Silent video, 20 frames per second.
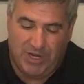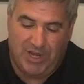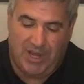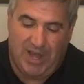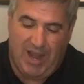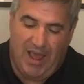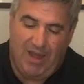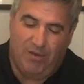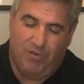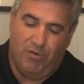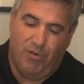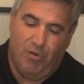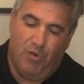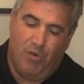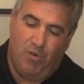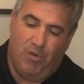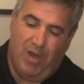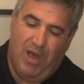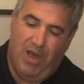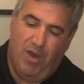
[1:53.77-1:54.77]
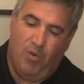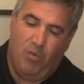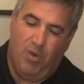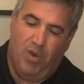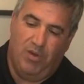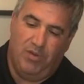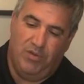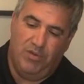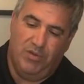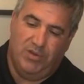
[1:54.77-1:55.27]
and I don't know how
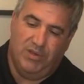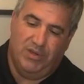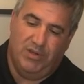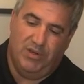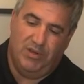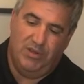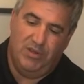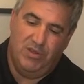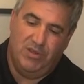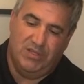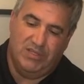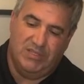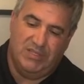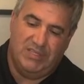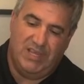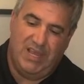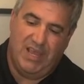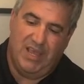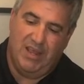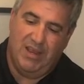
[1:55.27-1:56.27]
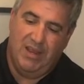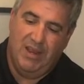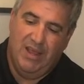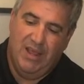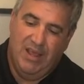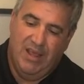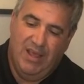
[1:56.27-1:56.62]
well you can see it,